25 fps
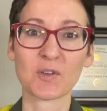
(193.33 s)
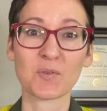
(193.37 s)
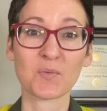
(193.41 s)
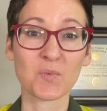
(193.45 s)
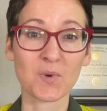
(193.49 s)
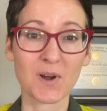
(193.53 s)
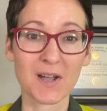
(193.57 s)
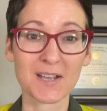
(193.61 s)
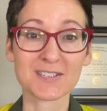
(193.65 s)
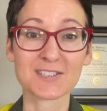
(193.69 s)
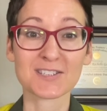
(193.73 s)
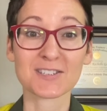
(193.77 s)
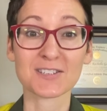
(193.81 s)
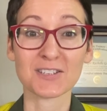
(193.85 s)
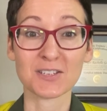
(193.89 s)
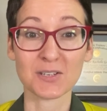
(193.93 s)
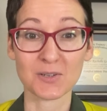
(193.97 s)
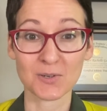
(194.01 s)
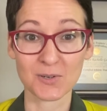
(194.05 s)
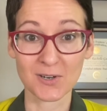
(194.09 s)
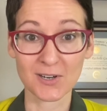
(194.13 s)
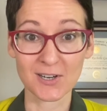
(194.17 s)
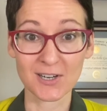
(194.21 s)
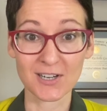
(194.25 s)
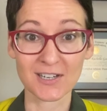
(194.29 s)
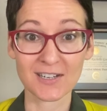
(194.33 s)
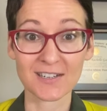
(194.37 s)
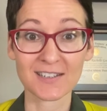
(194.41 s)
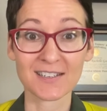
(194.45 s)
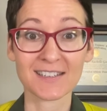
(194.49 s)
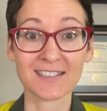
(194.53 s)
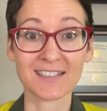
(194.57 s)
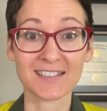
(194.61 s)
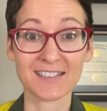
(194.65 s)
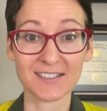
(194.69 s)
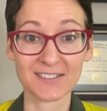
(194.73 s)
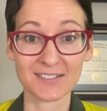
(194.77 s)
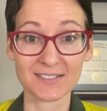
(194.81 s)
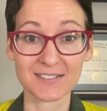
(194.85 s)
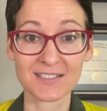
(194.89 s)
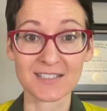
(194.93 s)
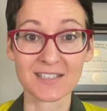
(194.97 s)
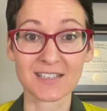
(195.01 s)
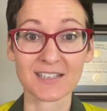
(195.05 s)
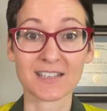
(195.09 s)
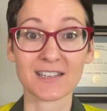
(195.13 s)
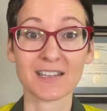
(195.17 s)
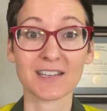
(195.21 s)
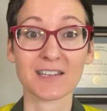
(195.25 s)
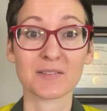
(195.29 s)
What's your
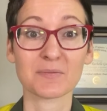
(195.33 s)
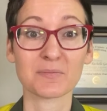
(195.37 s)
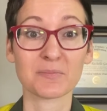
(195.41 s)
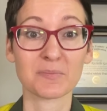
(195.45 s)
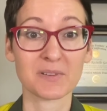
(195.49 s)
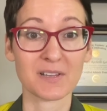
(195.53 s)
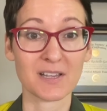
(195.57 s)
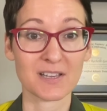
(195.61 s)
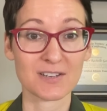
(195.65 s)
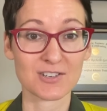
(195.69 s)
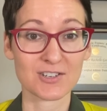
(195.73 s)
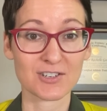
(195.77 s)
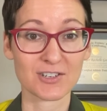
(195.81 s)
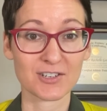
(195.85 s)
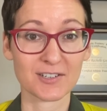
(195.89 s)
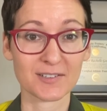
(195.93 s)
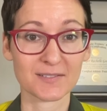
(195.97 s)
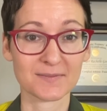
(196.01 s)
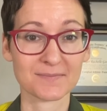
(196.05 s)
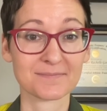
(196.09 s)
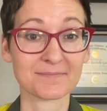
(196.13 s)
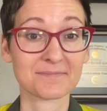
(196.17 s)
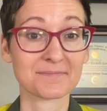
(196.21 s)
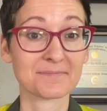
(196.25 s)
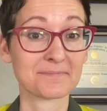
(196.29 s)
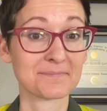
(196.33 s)
guilty pleasure?